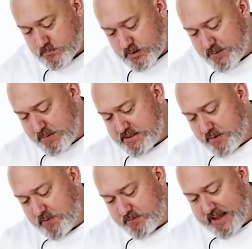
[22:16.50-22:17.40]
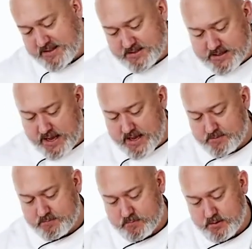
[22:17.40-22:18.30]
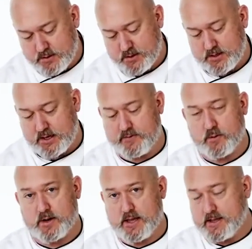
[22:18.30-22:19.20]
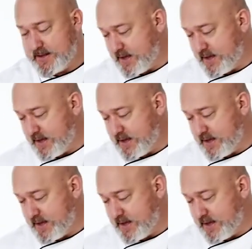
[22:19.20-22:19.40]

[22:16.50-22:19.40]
Give myself a flat side, and if you want to eat